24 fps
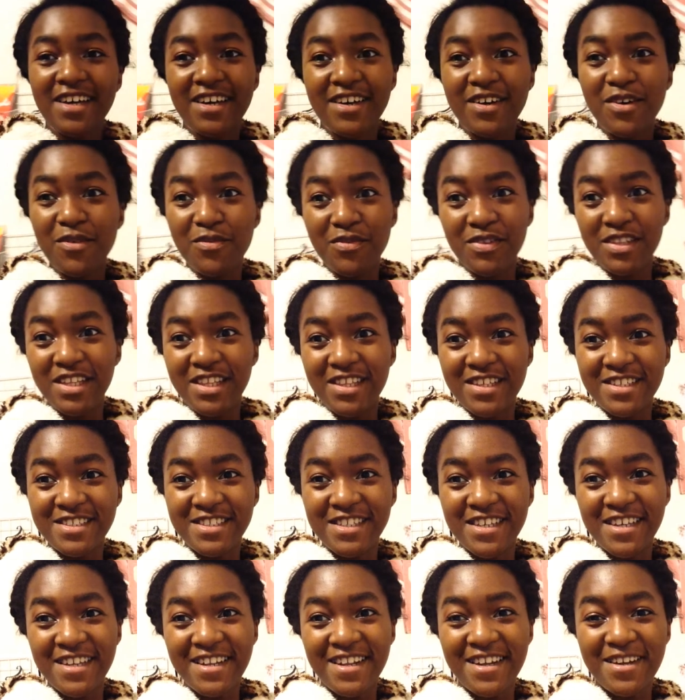Hopefully it looks
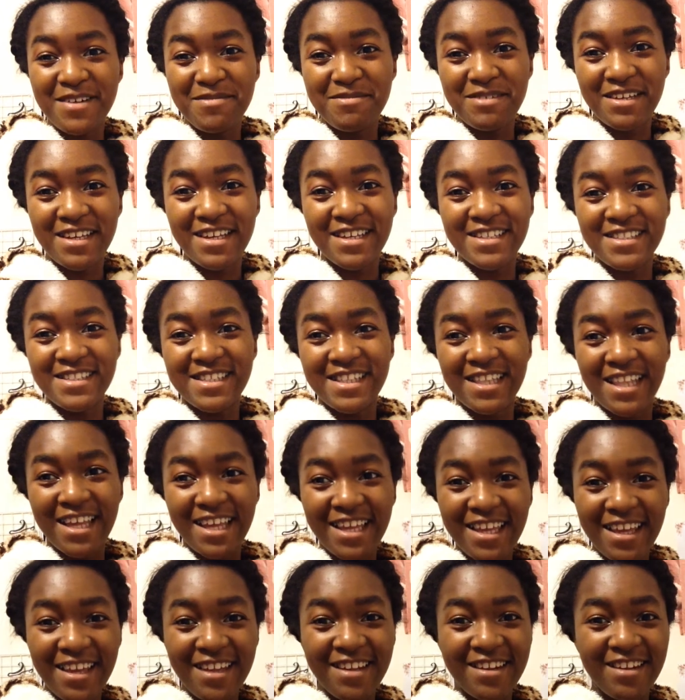good. I hope you guys
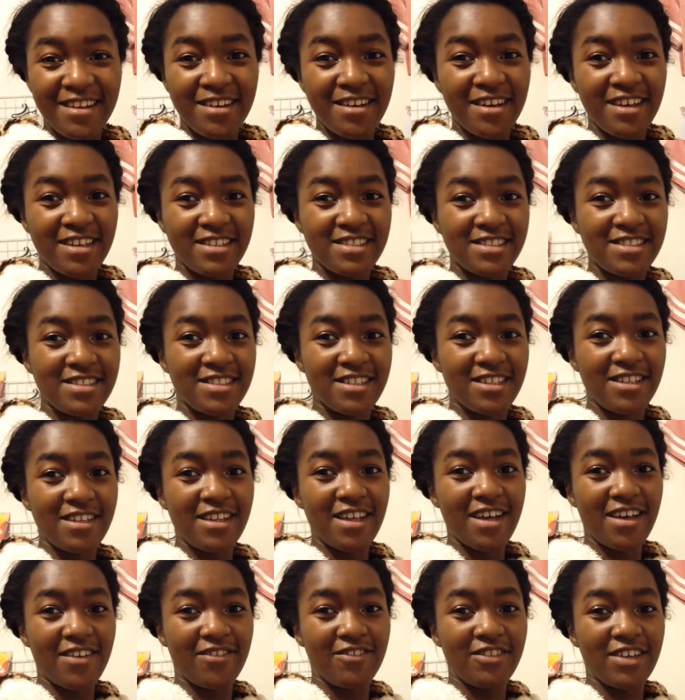like it. I still
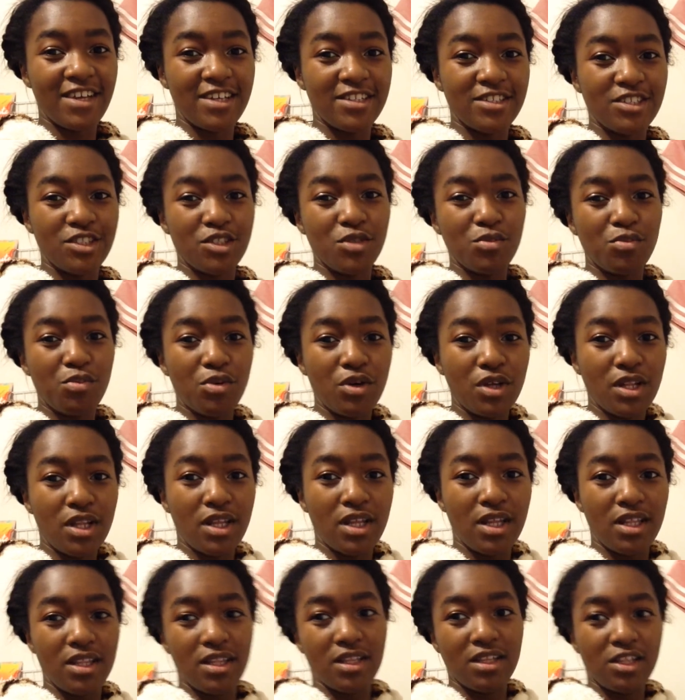have yet to put
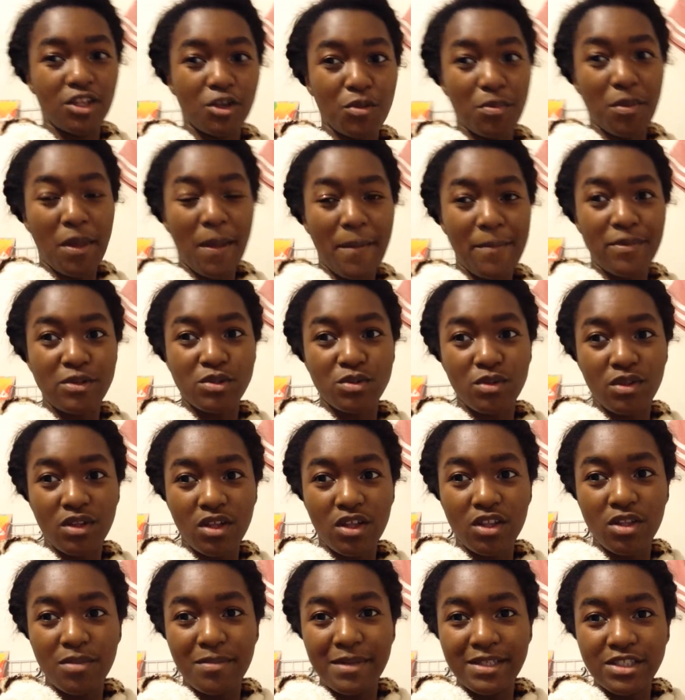in the little papers with all
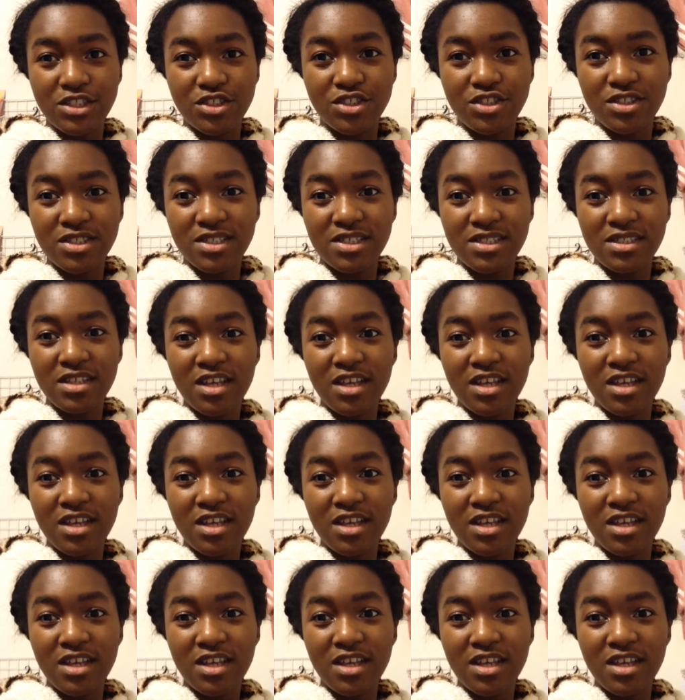the messages.